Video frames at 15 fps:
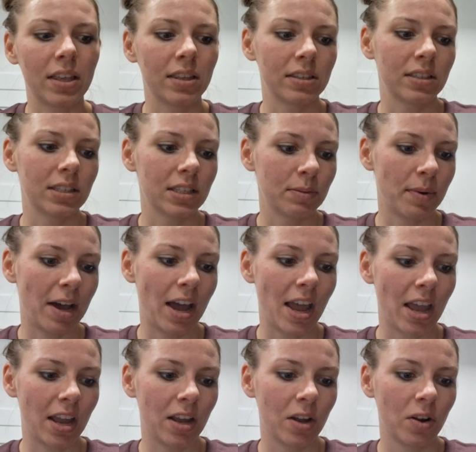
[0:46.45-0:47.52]
This is
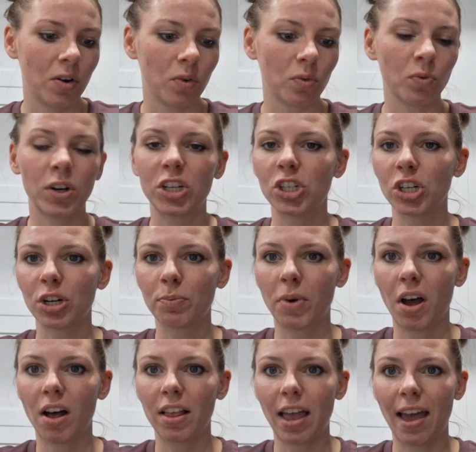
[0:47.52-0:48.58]
by Richard
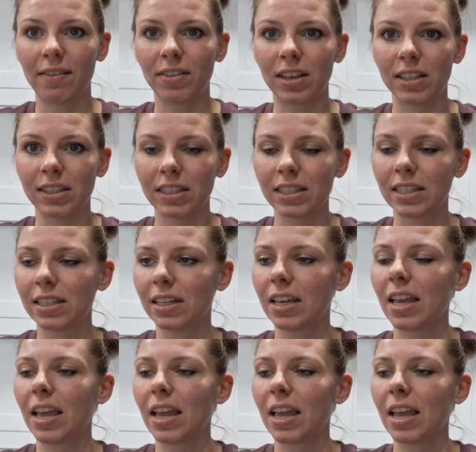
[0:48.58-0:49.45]
Paul Evans.